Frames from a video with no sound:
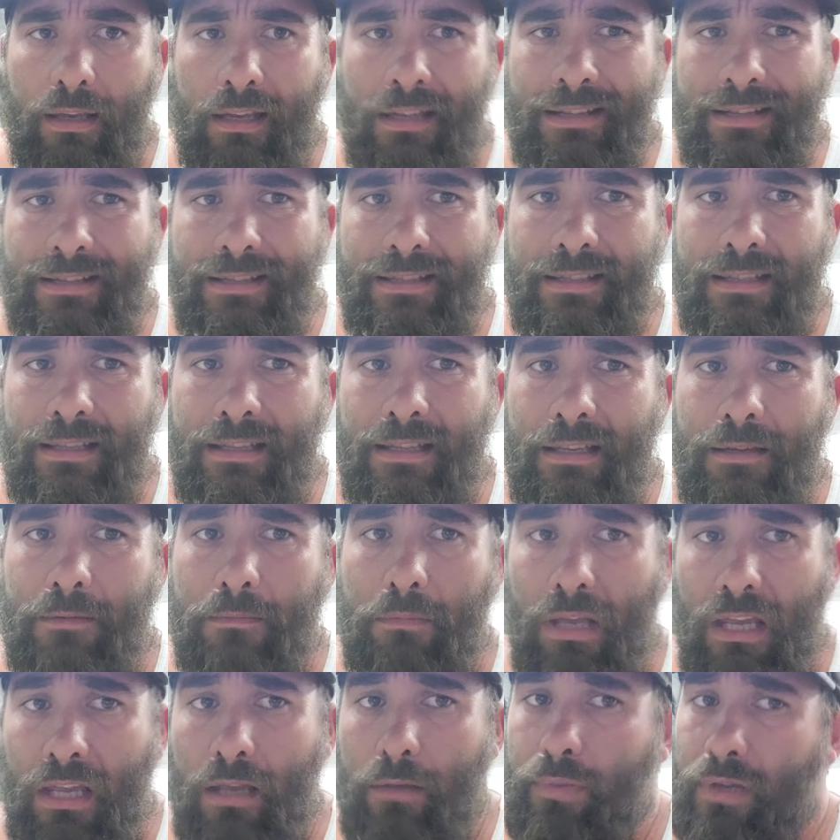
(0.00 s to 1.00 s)
and see,
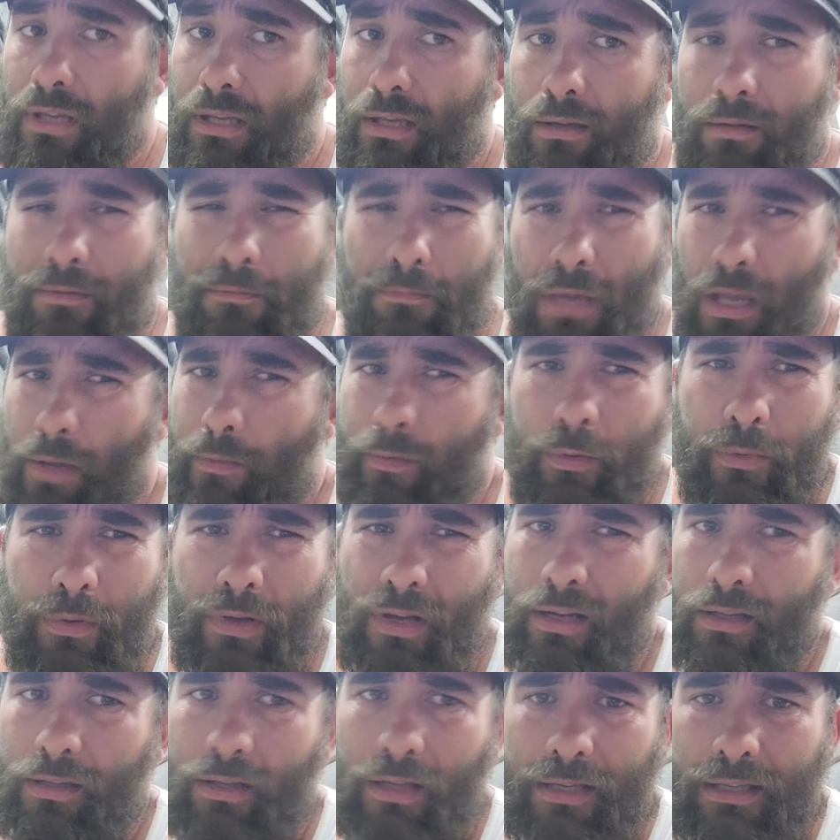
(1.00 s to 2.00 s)
maybe we
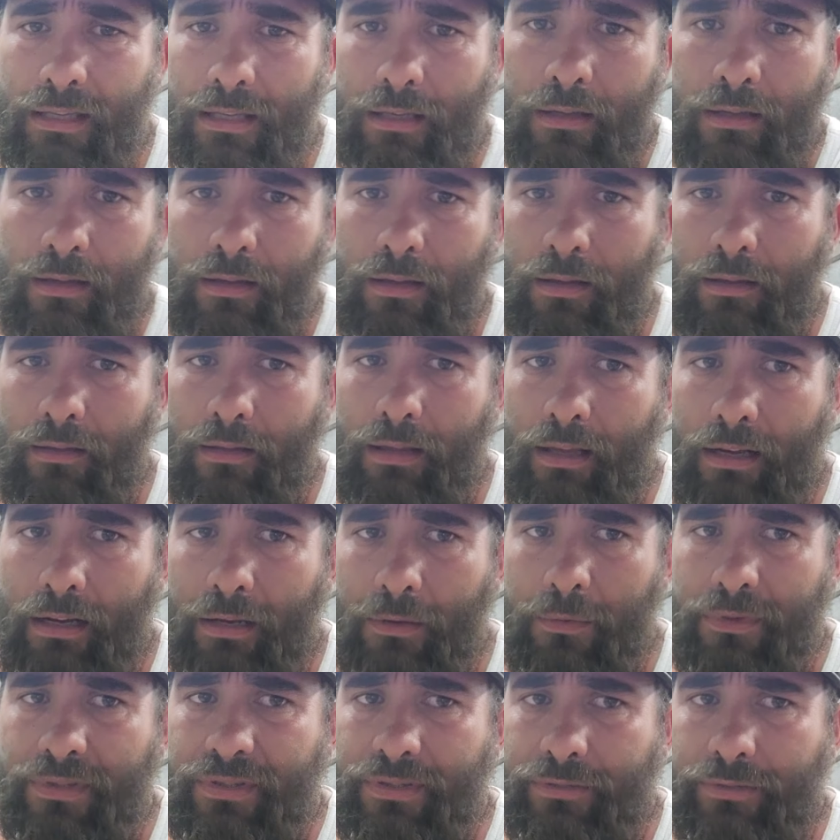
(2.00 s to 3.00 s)
got lucky that
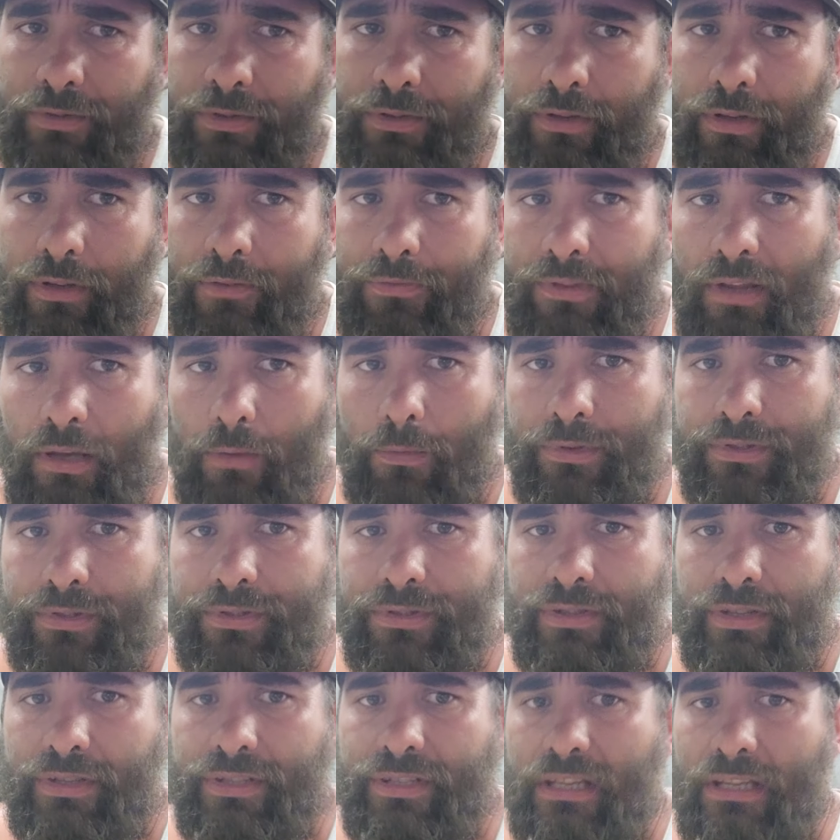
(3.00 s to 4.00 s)
it was the rear diff that
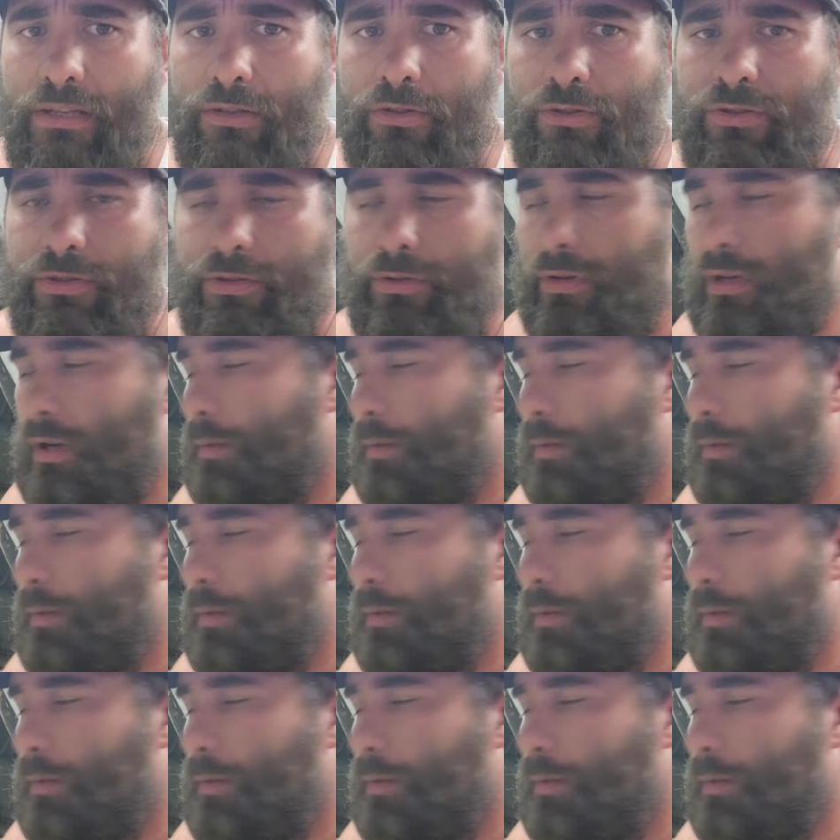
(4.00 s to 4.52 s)
was just getting chewed